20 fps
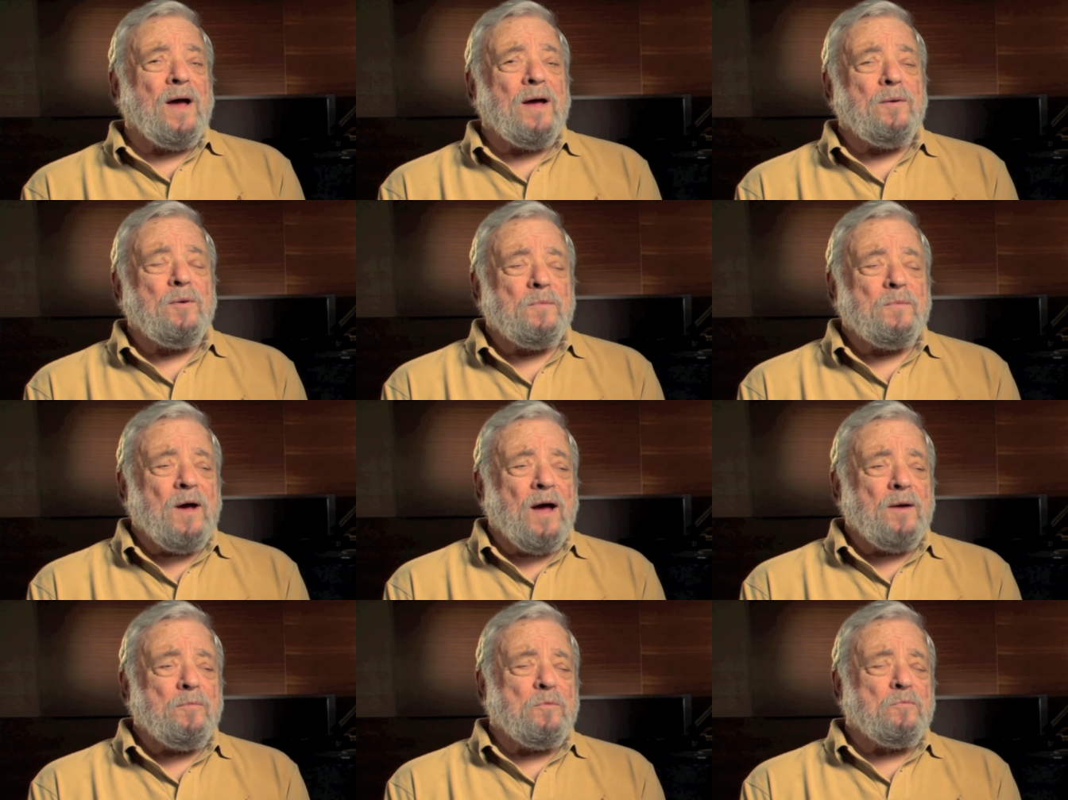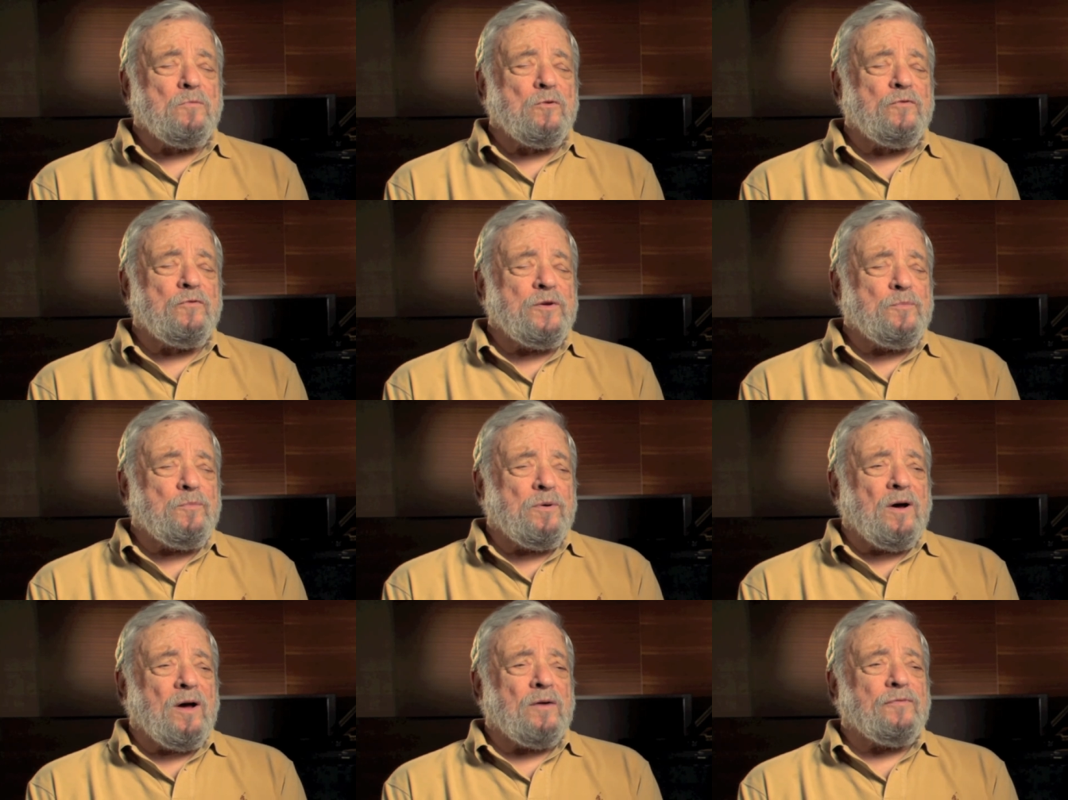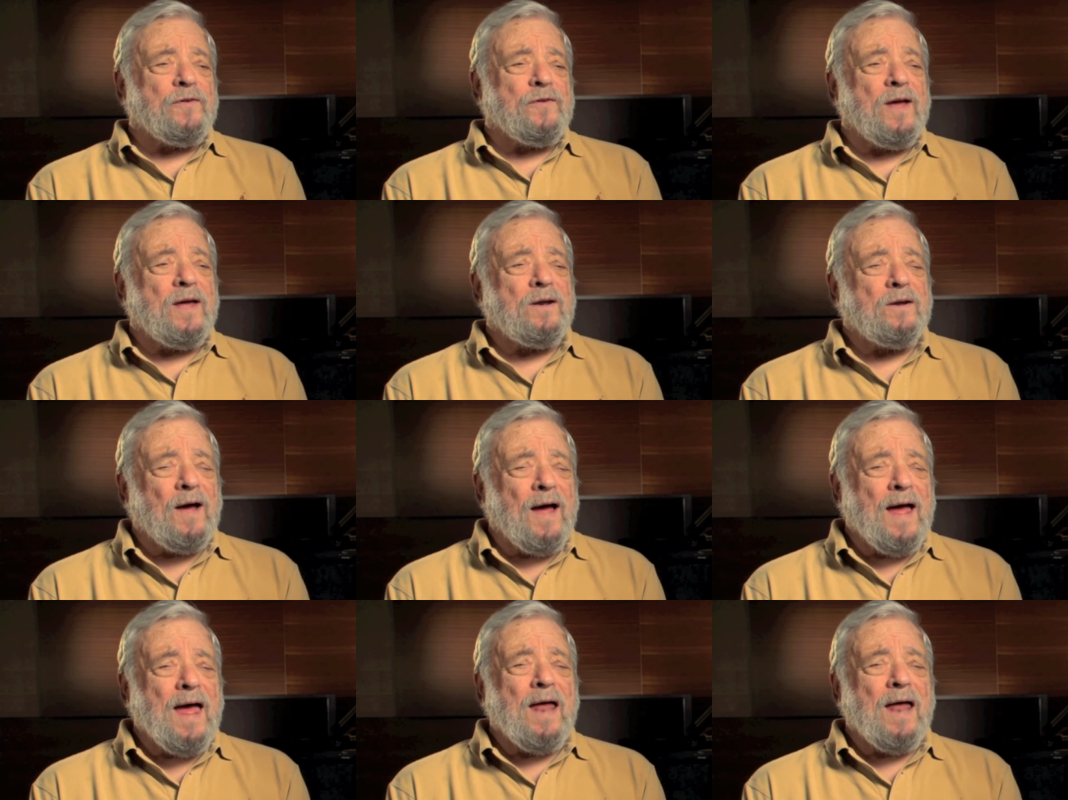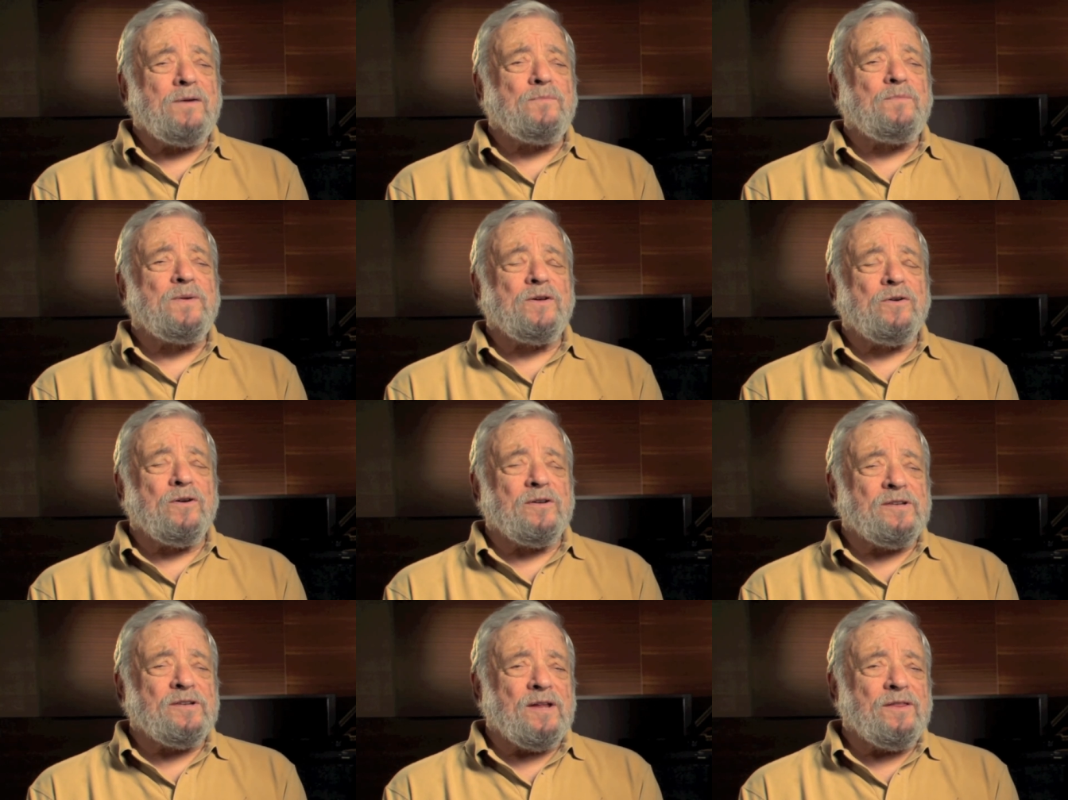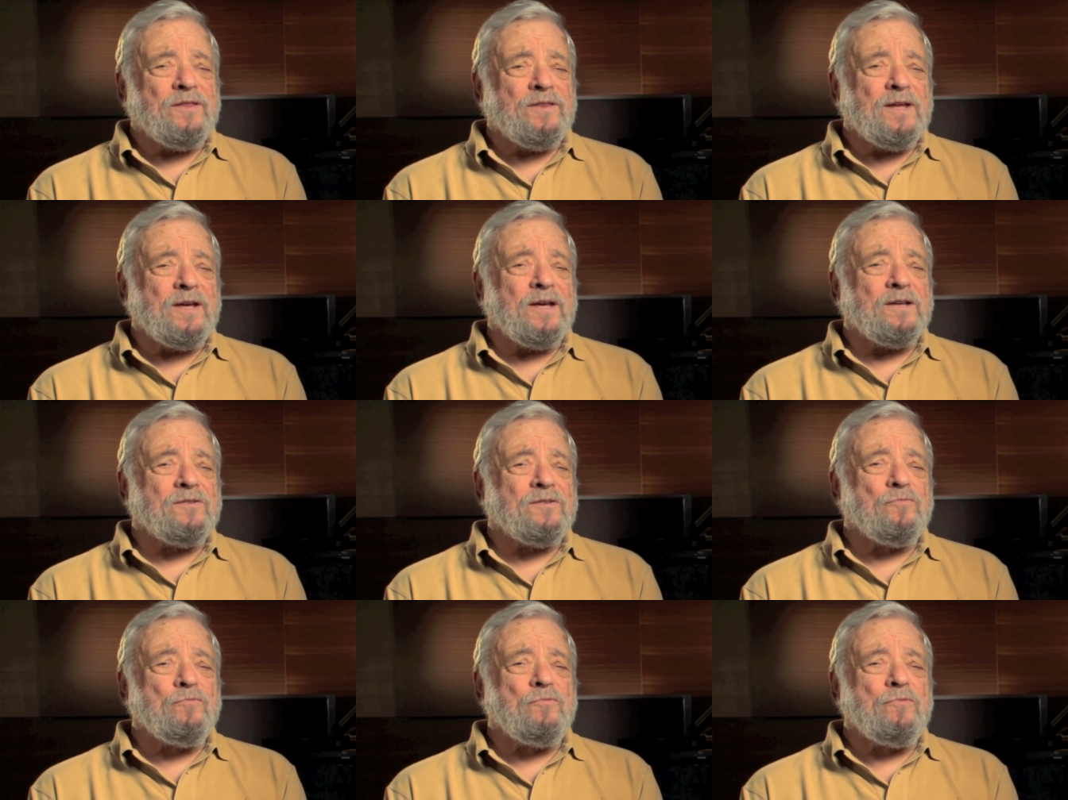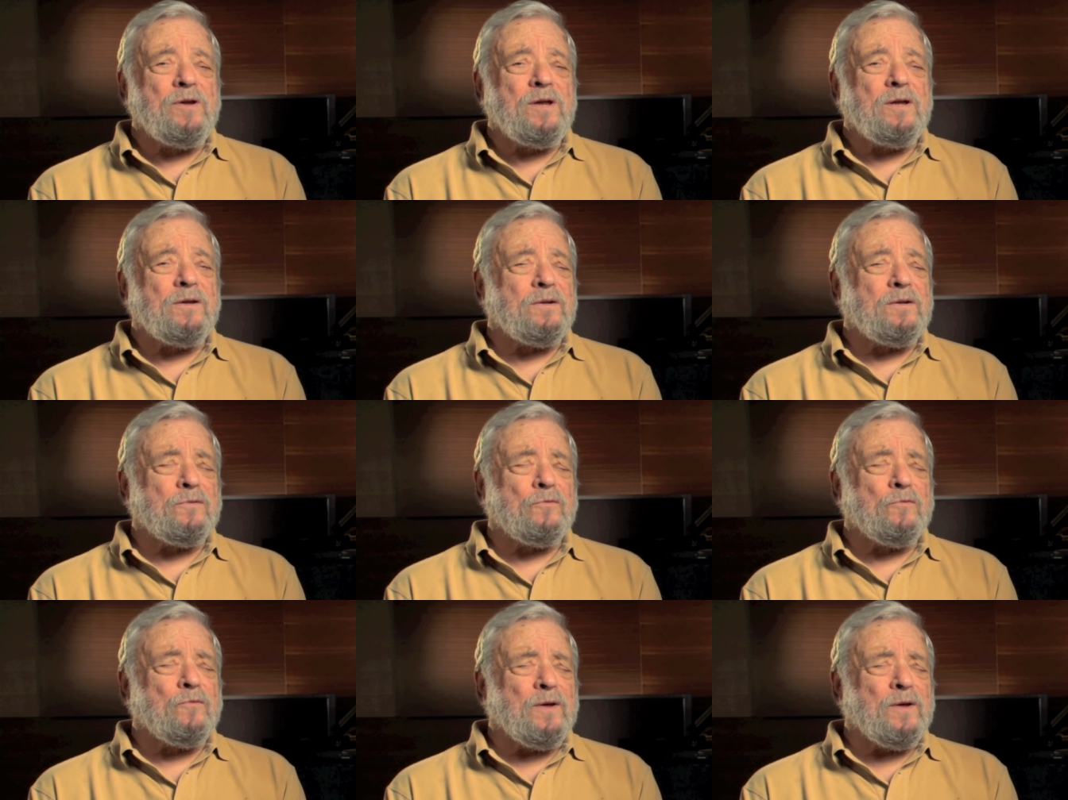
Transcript: I'm a, I'm a movie buff, and, and because I think it's real,